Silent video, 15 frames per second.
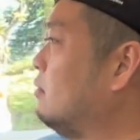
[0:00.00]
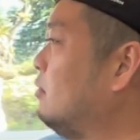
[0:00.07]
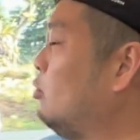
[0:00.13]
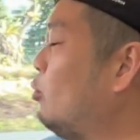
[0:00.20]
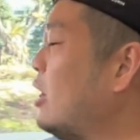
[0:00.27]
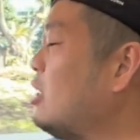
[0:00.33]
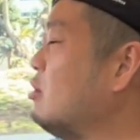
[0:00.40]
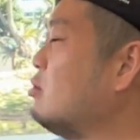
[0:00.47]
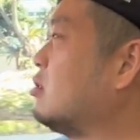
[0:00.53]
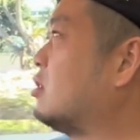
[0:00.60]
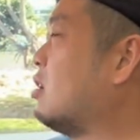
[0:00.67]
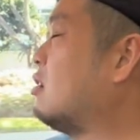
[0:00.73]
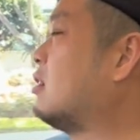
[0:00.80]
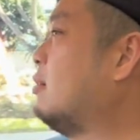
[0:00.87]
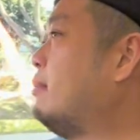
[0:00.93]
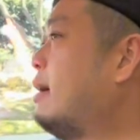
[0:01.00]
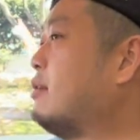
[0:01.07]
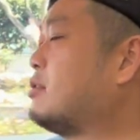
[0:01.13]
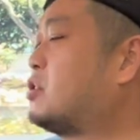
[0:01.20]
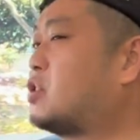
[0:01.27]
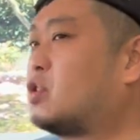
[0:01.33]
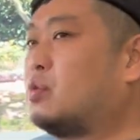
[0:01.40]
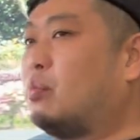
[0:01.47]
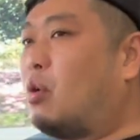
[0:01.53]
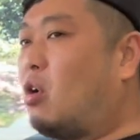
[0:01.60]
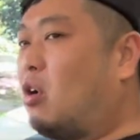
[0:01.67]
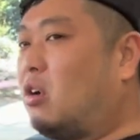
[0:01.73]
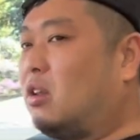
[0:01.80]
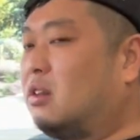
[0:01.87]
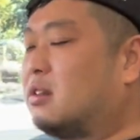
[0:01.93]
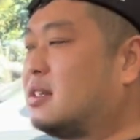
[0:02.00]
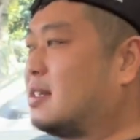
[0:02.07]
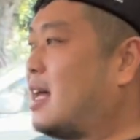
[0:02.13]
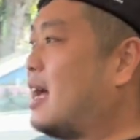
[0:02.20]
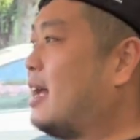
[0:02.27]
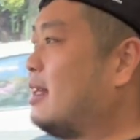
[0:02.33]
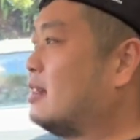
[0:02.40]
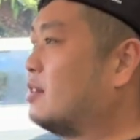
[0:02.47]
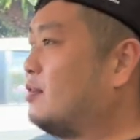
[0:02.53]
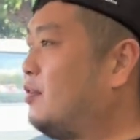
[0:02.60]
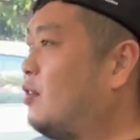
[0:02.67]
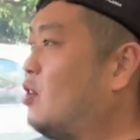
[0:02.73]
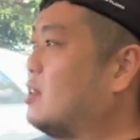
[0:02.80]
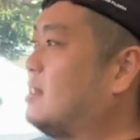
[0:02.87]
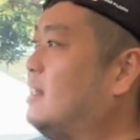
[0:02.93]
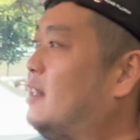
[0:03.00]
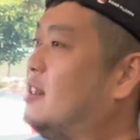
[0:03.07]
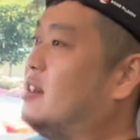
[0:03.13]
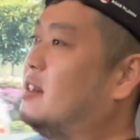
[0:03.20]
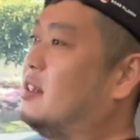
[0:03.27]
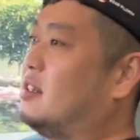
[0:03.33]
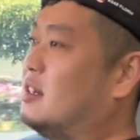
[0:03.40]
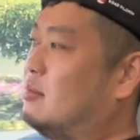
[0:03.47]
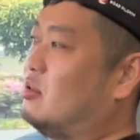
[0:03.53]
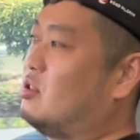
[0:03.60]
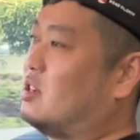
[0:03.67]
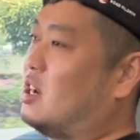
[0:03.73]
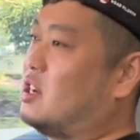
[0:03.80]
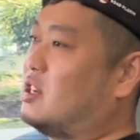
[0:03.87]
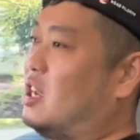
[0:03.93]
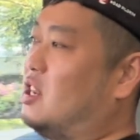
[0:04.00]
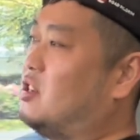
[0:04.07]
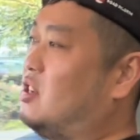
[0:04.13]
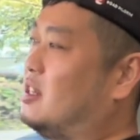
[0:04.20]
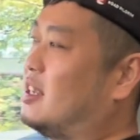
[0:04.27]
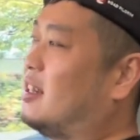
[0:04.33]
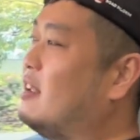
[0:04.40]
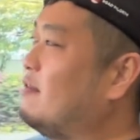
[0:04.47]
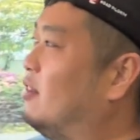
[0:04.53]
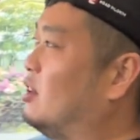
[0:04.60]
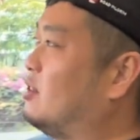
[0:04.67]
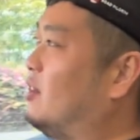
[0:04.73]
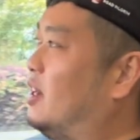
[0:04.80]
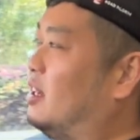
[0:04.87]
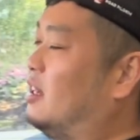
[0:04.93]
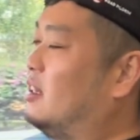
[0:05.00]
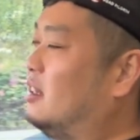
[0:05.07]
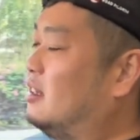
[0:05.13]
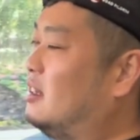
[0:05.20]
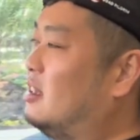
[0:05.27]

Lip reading: when you talk about small size 4-cylinder turbocharged engines, I think Volkswagen